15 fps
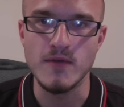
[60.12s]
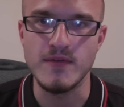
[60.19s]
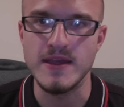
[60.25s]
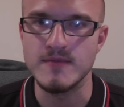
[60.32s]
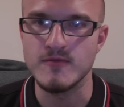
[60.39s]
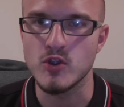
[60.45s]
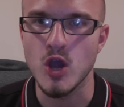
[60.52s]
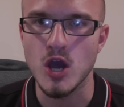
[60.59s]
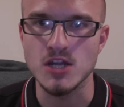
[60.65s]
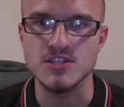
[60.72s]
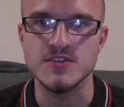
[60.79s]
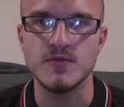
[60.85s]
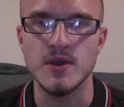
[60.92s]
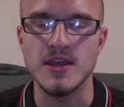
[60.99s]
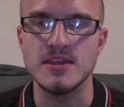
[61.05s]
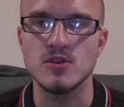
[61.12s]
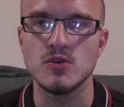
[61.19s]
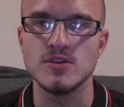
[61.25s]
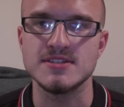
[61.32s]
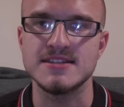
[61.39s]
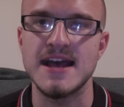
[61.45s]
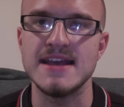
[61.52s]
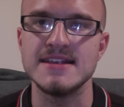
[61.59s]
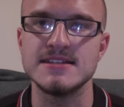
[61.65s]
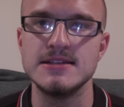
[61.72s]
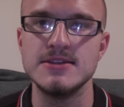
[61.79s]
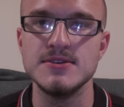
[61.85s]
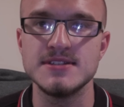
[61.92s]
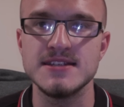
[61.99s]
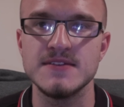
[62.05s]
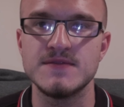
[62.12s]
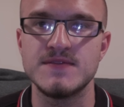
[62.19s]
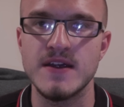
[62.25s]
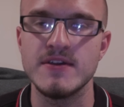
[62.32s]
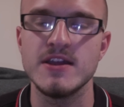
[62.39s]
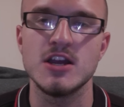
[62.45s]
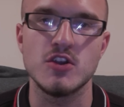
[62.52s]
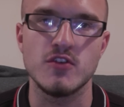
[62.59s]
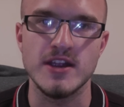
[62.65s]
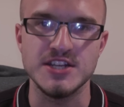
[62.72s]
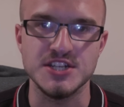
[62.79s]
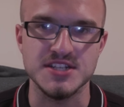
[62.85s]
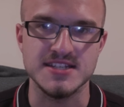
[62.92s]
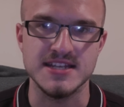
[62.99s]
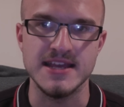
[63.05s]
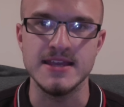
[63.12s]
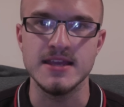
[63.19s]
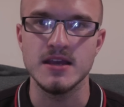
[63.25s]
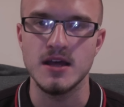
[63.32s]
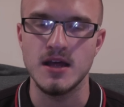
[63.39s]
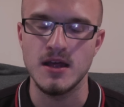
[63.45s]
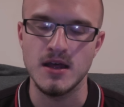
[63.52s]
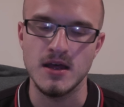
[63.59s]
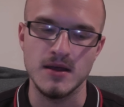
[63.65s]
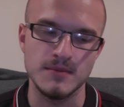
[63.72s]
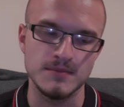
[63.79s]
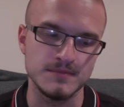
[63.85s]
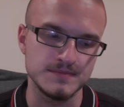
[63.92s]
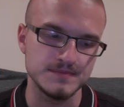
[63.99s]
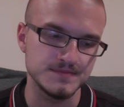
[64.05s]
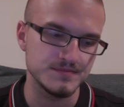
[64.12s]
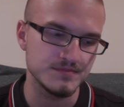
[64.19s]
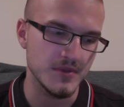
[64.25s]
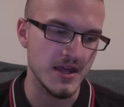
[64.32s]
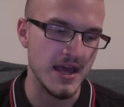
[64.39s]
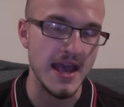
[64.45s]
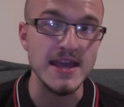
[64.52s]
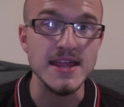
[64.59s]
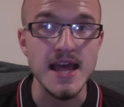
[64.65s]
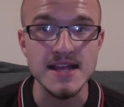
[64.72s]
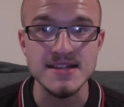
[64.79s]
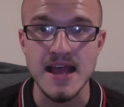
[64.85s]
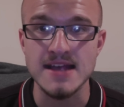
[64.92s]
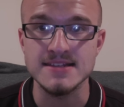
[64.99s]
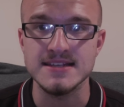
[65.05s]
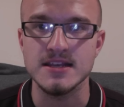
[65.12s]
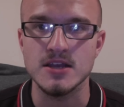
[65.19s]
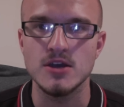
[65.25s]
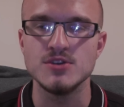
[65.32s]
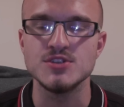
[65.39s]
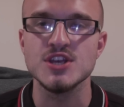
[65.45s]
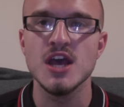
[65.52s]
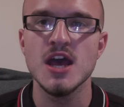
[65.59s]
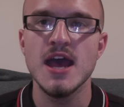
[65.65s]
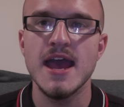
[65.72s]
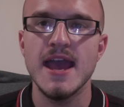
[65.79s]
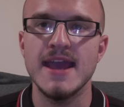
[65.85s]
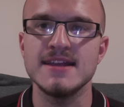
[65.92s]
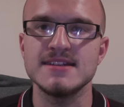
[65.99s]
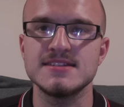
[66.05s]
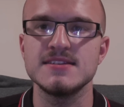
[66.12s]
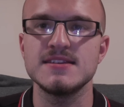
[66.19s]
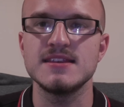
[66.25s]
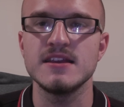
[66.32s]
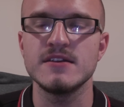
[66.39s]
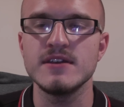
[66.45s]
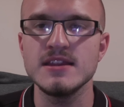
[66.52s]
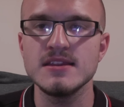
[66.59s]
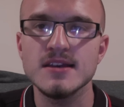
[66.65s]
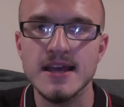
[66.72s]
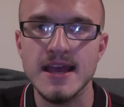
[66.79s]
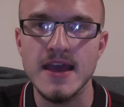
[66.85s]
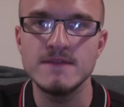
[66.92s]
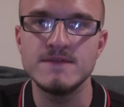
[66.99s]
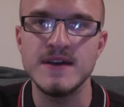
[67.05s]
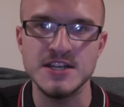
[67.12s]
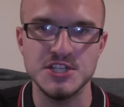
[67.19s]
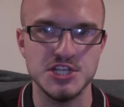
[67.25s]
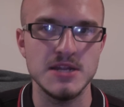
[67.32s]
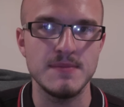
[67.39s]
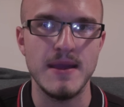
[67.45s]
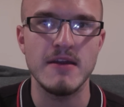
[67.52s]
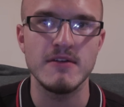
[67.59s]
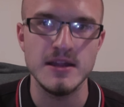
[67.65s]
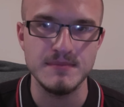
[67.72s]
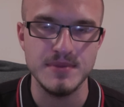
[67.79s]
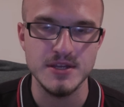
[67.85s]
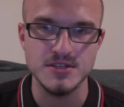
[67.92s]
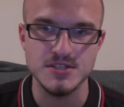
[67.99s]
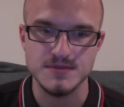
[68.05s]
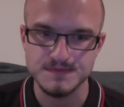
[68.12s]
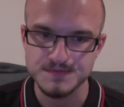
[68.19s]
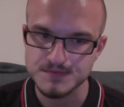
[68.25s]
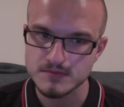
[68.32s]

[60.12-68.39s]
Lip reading: of him, regardless of what he thought. That is losing very ungraciously. But hey, as it goes. It's the theory that eventually Paralympians